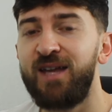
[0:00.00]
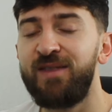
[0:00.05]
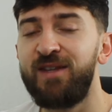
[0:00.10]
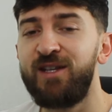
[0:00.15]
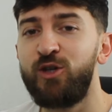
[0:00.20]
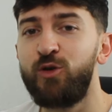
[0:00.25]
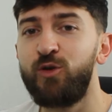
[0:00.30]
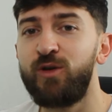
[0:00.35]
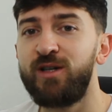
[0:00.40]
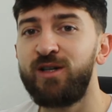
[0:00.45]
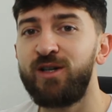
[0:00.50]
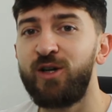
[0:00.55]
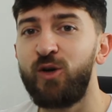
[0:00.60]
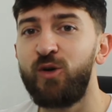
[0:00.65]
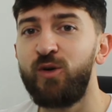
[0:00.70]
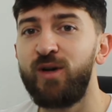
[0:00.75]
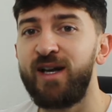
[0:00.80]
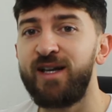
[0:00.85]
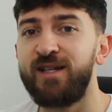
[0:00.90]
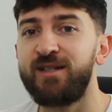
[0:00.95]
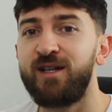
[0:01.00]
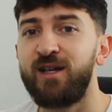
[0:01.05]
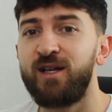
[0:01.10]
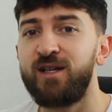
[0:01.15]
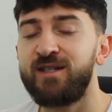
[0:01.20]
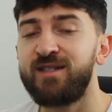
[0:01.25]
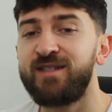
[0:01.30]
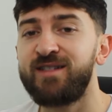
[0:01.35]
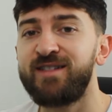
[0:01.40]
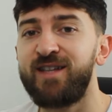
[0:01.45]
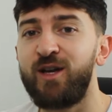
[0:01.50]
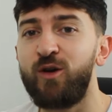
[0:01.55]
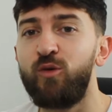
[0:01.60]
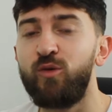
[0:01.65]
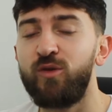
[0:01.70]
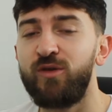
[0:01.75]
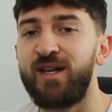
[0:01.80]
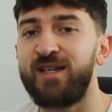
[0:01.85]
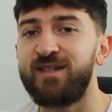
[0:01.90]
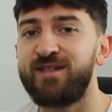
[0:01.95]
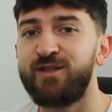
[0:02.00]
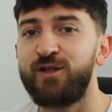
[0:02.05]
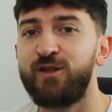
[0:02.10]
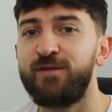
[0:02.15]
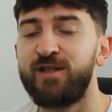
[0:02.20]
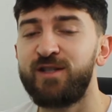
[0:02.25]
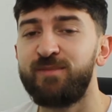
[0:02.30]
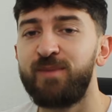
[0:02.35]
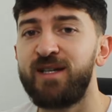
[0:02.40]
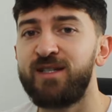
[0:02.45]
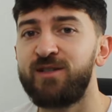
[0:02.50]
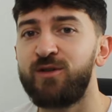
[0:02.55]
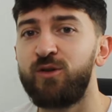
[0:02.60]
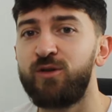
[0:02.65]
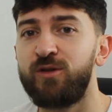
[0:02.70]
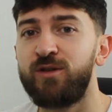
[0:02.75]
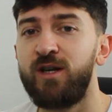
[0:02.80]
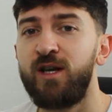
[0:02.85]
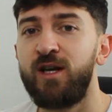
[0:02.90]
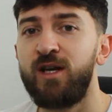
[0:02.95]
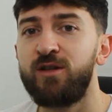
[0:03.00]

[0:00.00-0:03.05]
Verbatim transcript: and then you can go and sell that server space on